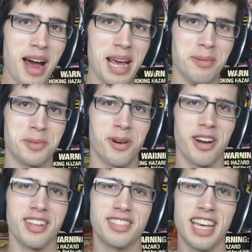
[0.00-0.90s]
My name's
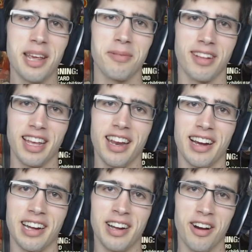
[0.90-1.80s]
Brodie, team
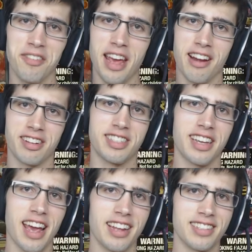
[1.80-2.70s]
leader of the
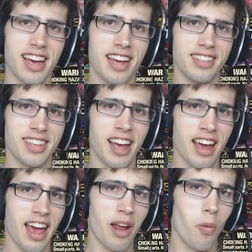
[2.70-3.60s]
Ecruteak Enteis,
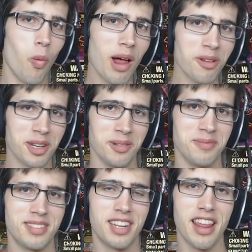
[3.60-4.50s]
and
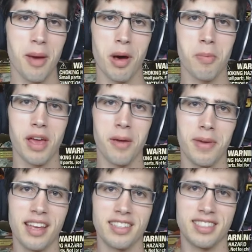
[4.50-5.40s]
welcome to the
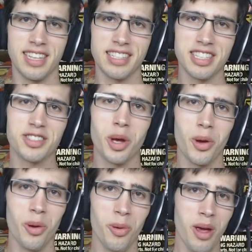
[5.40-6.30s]
MLPB Season
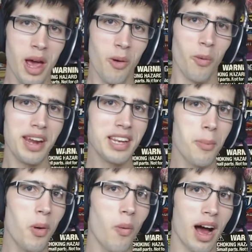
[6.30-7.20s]
2, Week
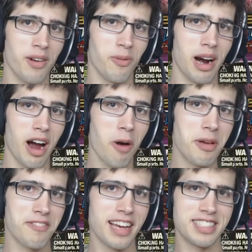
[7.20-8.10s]
Number 1, where I'll
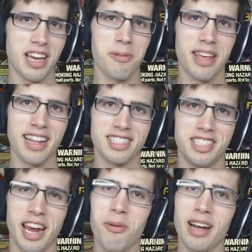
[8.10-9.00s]
be facing up
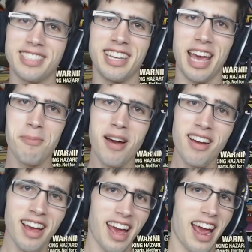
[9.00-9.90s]
against
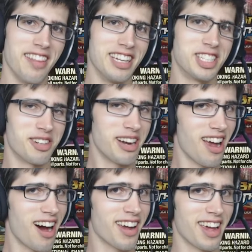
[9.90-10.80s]
JayYTGamer and the
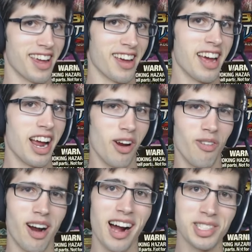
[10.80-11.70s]
tree-hugging,
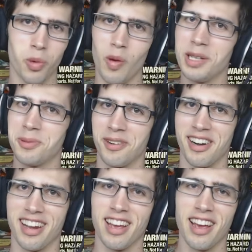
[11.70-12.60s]

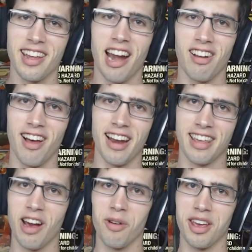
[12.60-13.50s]
grass-whispering Carolina
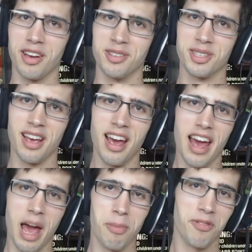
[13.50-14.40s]
Keldeos.
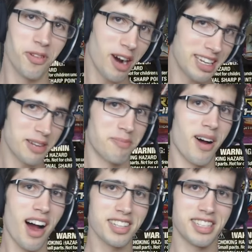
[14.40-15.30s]
And before I dig
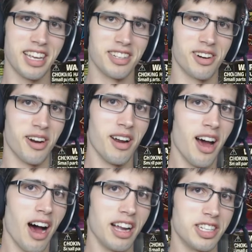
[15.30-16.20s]
past the intro,
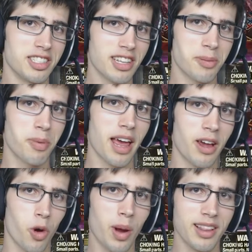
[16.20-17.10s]
I'd just like to
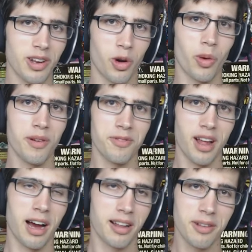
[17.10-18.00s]
play a quick little clip
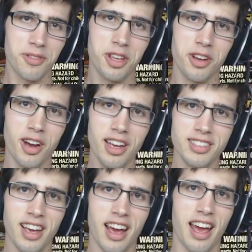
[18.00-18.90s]
for you guys,
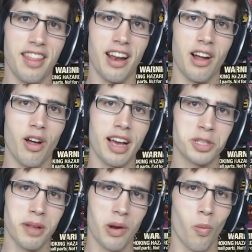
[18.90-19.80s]
and then I'll
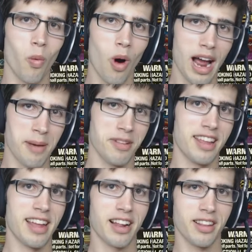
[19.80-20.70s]
explain why I
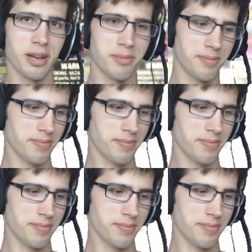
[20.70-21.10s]
played that clip.